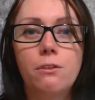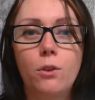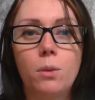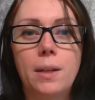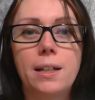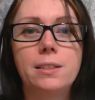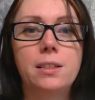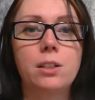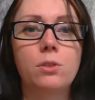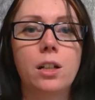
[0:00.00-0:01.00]
format is
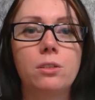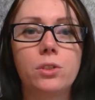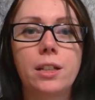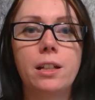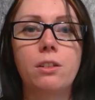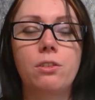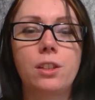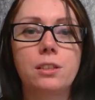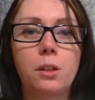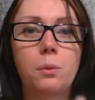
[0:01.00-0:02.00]
that you're not looking at other
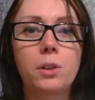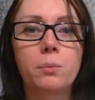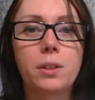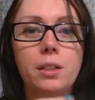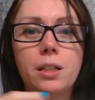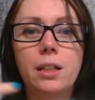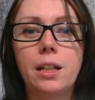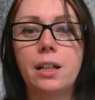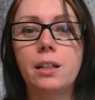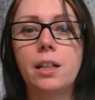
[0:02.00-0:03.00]
things like world building
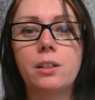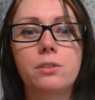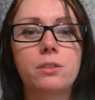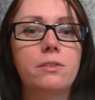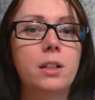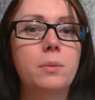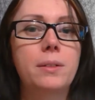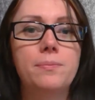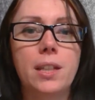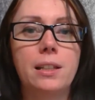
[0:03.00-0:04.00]
and character development,
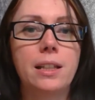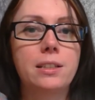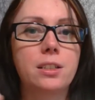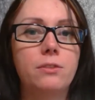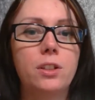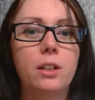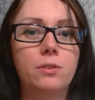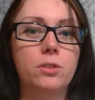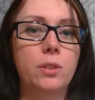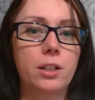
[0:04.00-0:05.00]
and that's stuff that you have
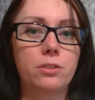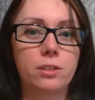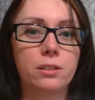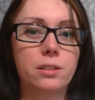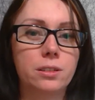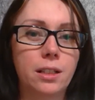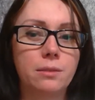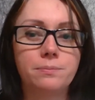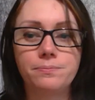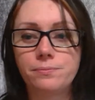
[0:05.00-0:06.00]
to do extra on the side.
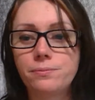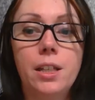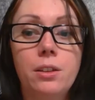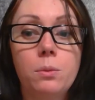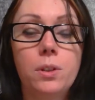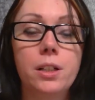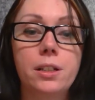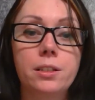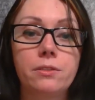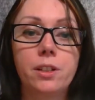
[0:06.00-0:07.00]
The other one,
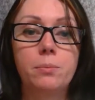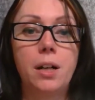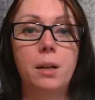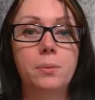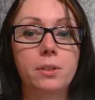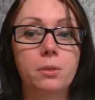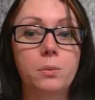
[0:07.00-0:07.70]
and it's a very popular